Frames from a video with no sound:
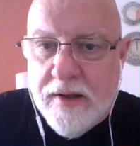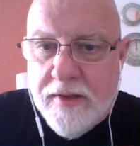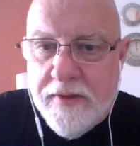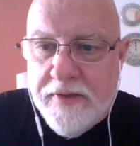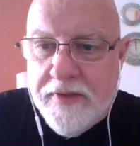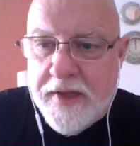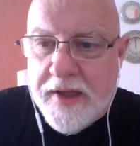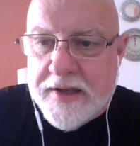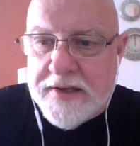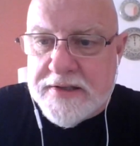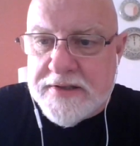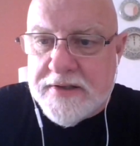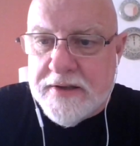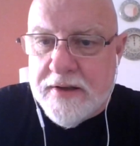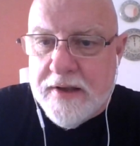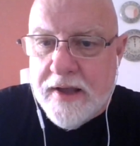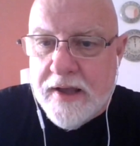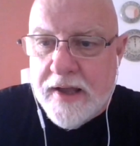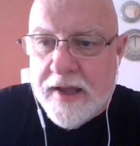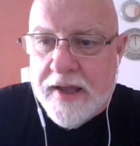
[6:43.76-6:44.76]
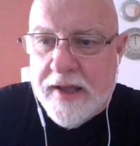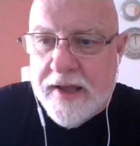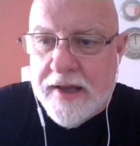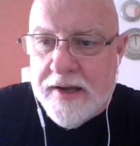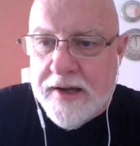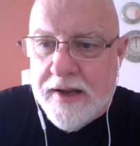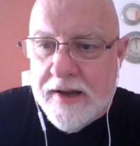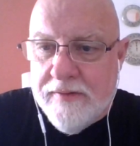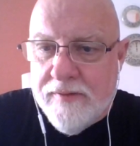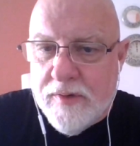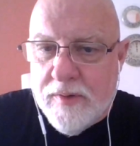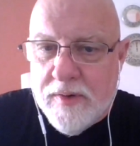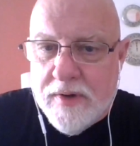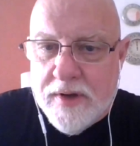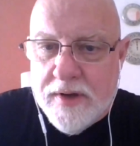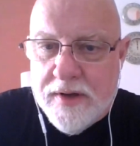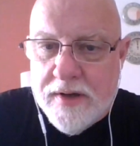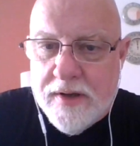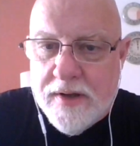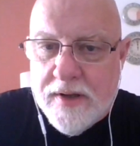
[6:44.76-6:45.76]
Thanks again,
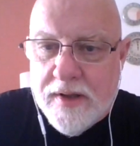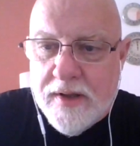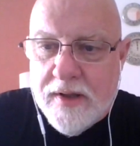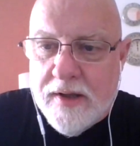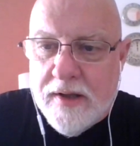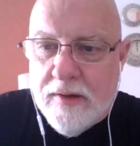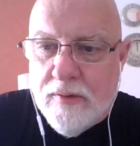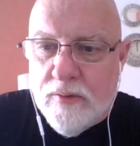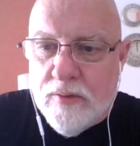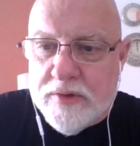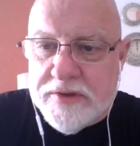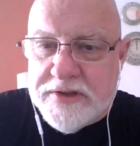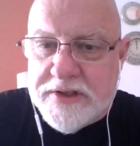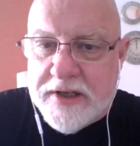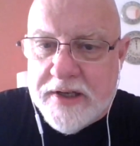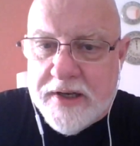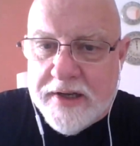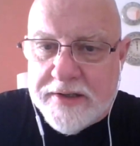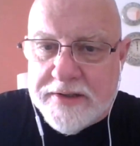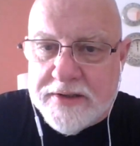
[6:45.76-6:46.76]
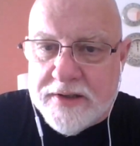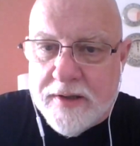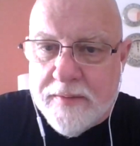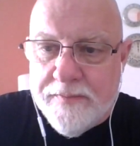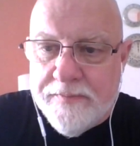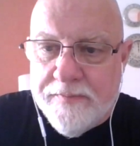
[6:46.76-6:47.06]
everyone. We'll see you next time.